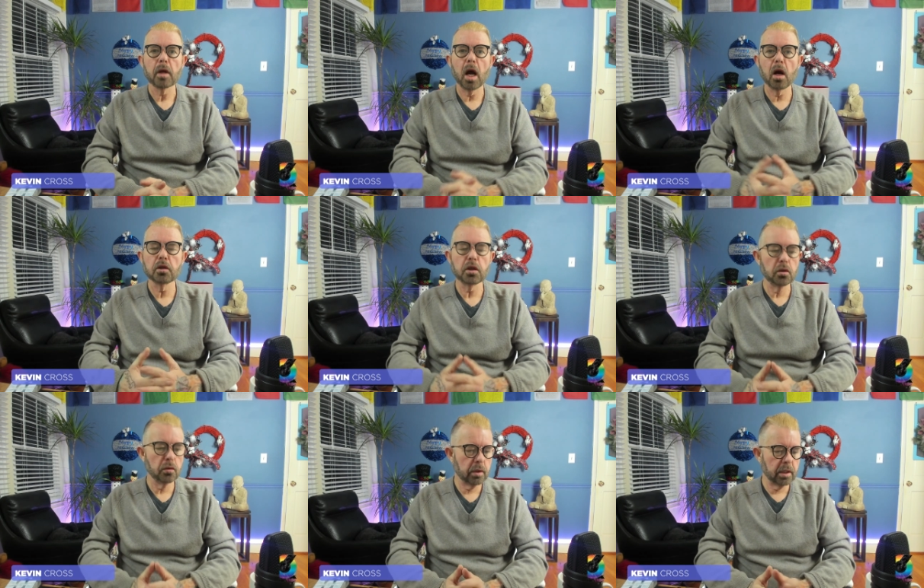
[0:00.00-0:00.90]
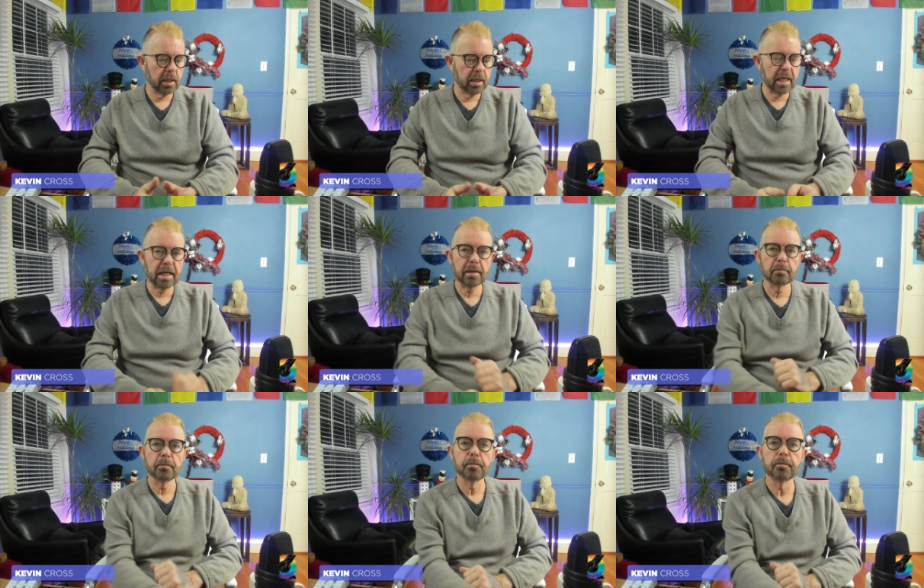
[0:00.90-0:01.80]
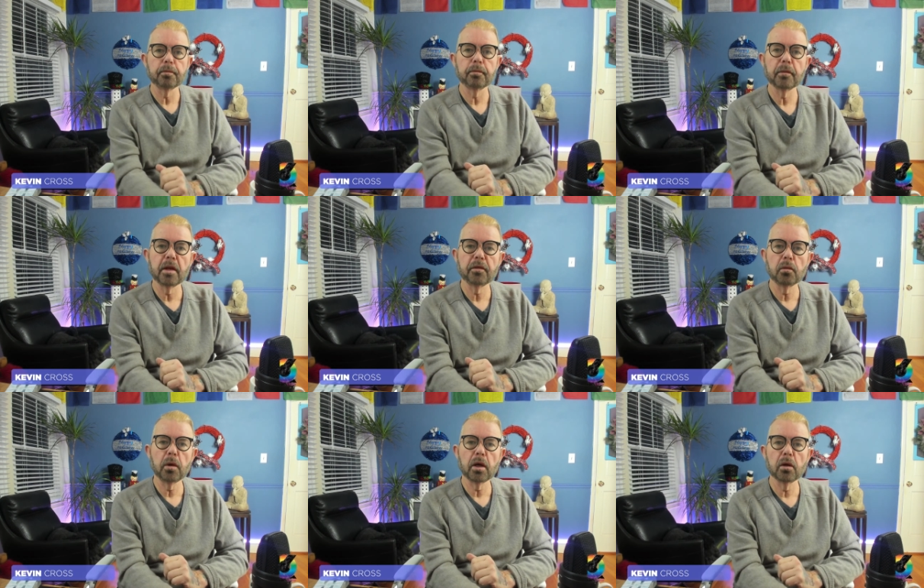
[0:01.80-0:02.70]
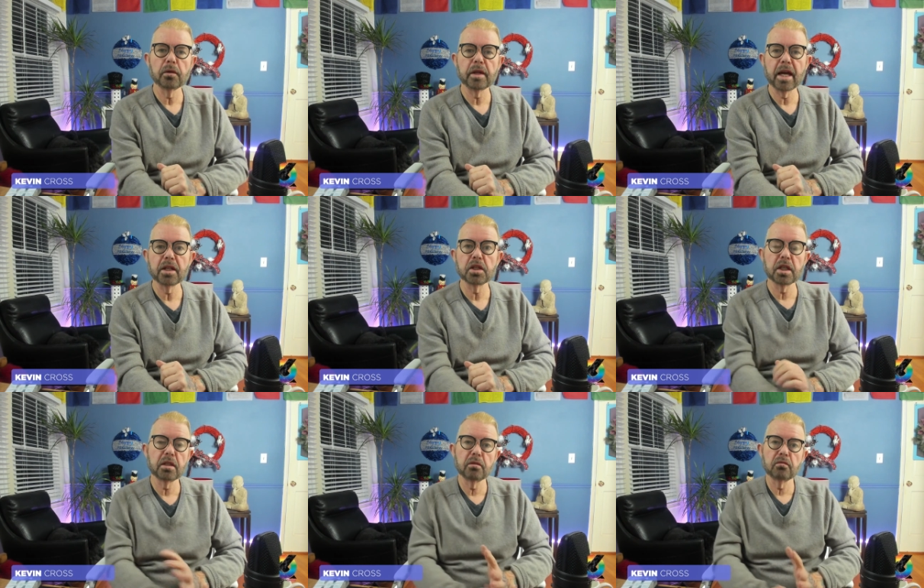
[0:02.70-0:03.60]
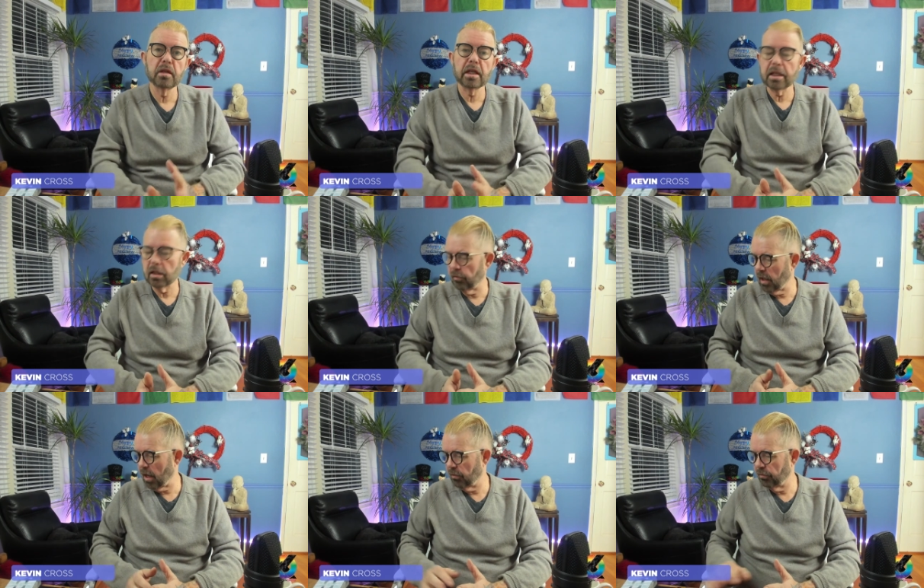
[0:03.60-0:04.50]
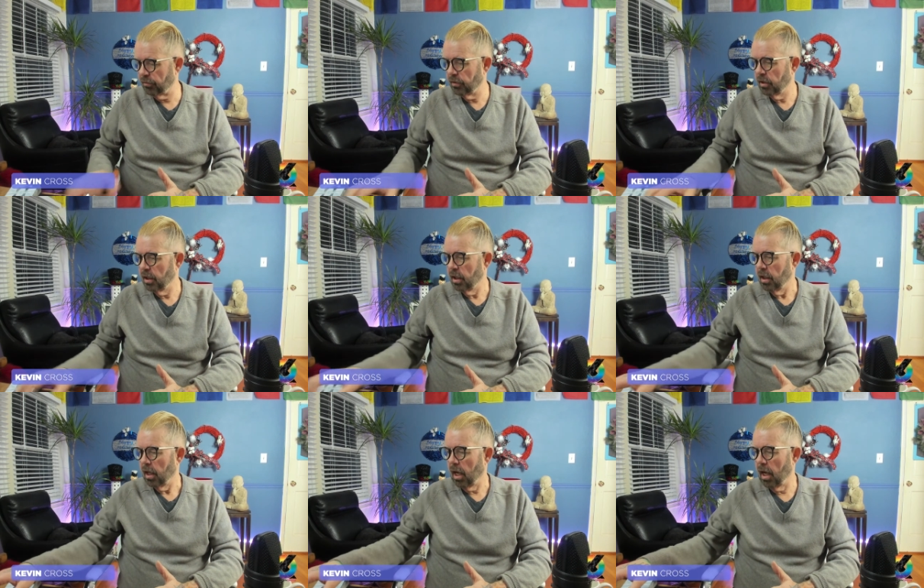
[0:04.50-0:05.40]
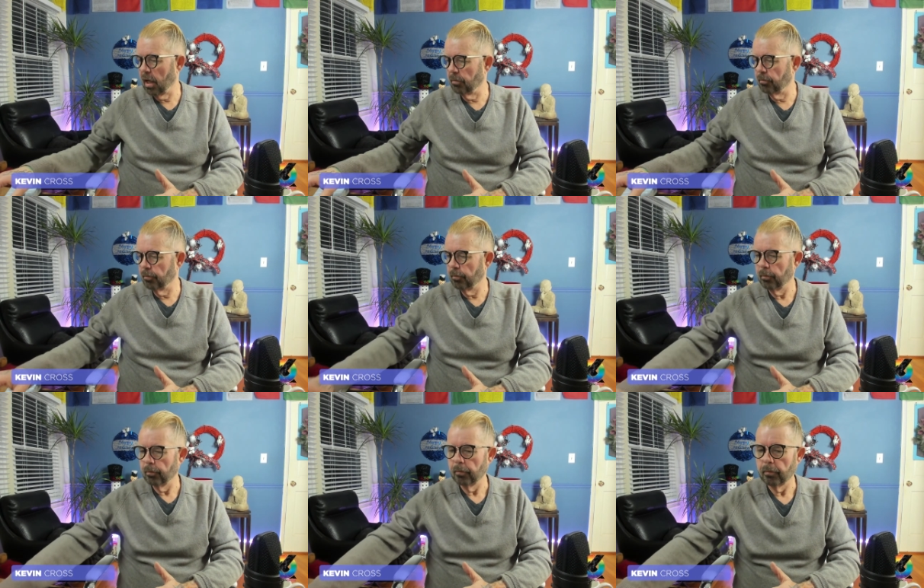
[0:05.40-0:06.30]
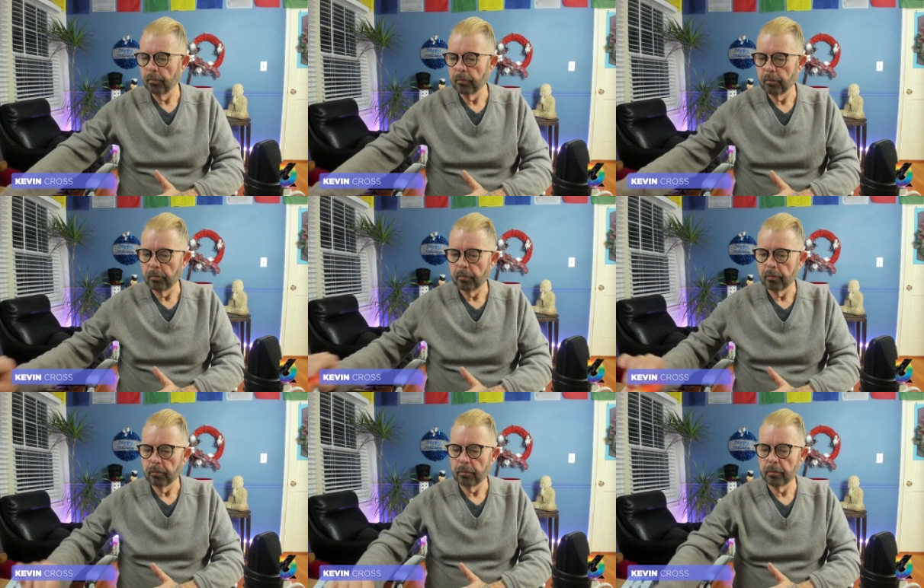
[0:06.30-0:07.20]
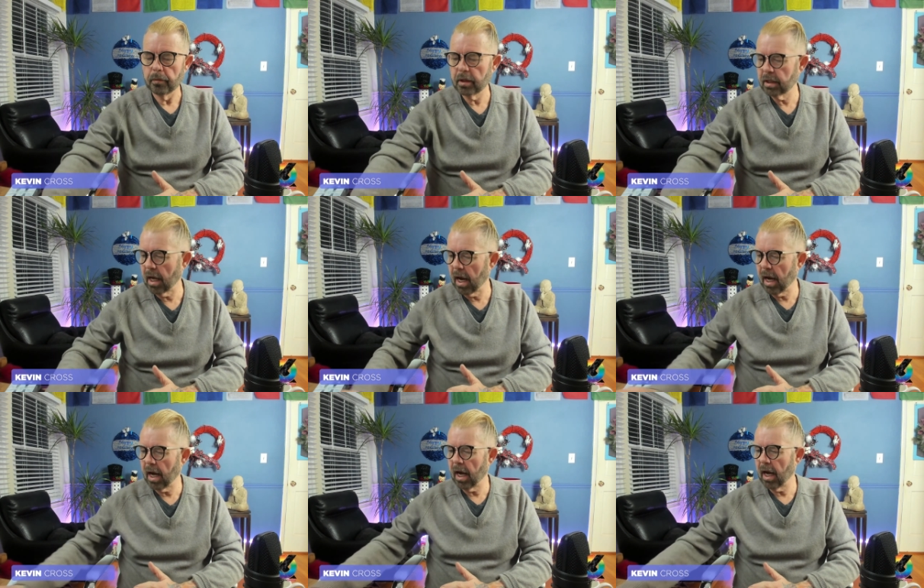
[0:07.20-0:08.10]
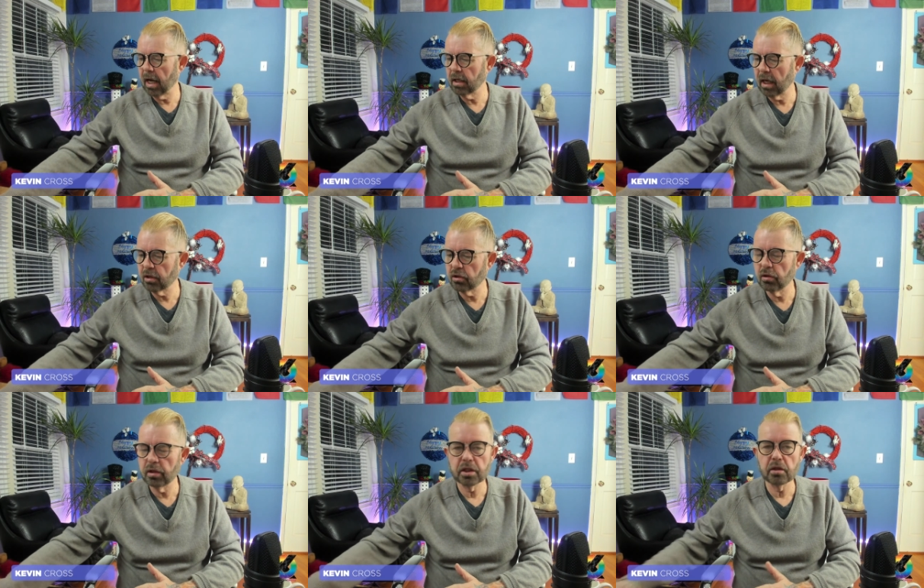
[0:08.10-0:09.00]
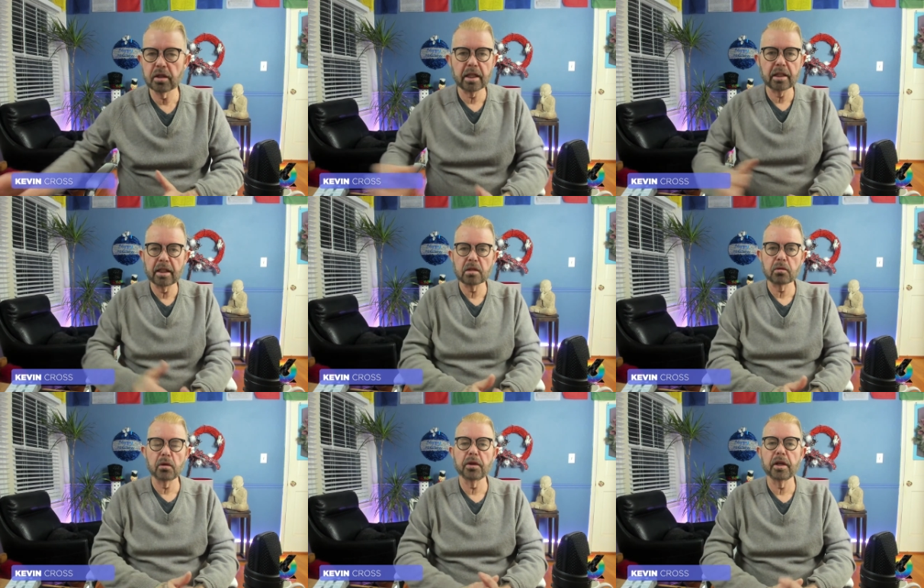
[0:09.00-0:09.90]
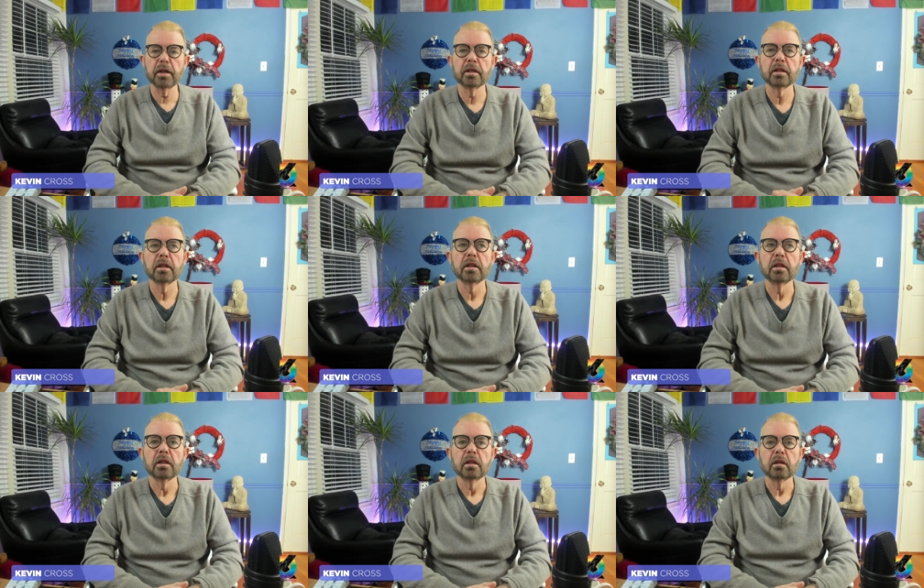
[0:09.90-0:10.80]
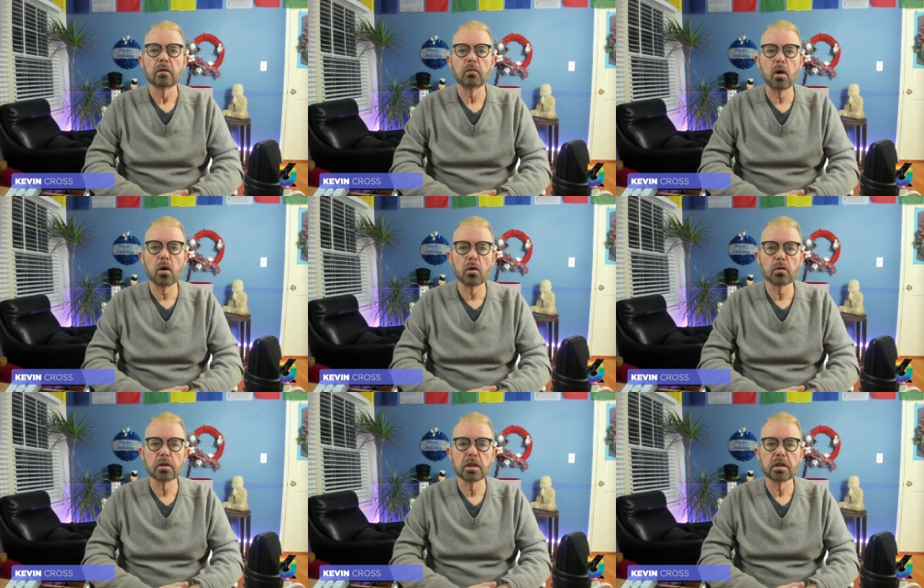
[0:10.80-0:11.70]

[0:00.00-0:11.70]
I'll use the theme, if you will, the energy really of love, um, because I, I, I truly do think that's what the world